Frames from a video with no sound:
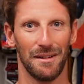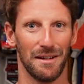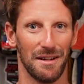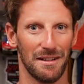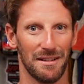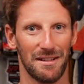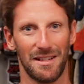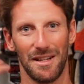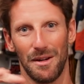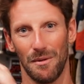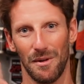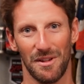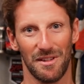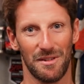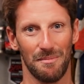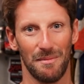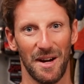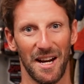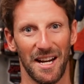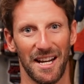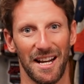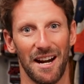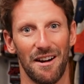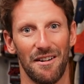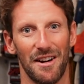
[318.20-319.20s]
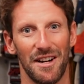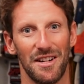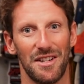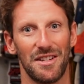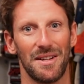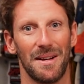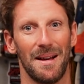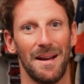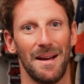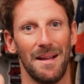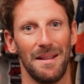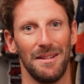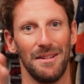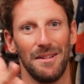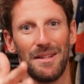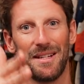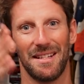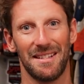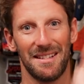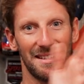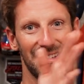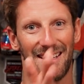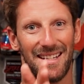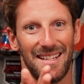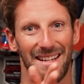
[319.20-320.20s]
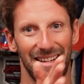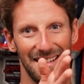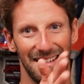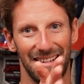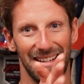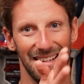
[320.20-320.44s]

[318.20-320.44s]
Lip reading: You know, see what's in my garage, and you can see that